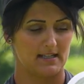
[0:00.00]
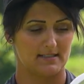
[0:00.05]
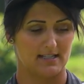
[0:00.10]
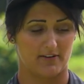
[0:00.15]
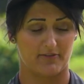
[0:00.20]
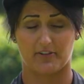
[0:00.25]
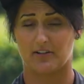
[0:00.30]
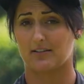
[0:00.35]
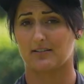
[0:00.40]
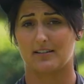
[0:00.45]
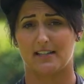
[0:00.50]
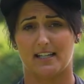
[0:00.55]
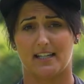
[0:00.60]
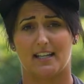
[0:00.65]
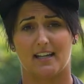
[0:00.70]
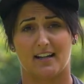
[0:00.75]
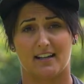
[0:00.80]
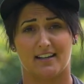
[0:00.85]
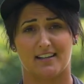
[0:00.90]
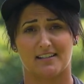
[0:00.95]
it
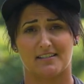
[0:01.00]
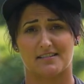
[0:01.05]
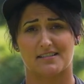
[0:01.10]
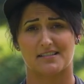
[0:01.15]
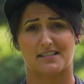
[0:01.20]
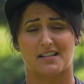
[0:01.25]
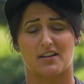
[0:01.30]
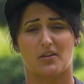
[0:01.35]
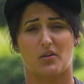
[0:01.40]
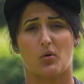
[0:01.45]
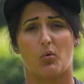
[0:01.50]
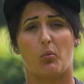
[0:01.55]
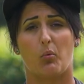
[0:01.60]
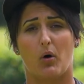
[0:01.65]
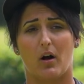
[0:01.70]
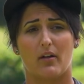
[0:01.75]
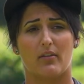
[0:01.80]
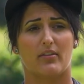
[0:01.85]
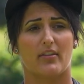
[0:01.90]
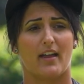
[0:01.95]
definitely is
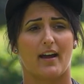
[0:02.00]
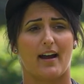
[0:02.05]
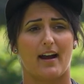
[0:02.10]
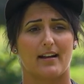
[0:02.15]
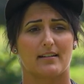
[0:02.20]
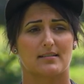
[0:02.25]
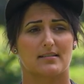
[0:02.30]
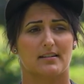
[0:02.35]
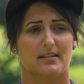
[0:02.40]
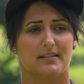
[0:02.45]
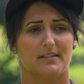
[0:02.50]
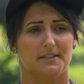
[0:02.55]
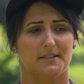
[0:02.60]
one that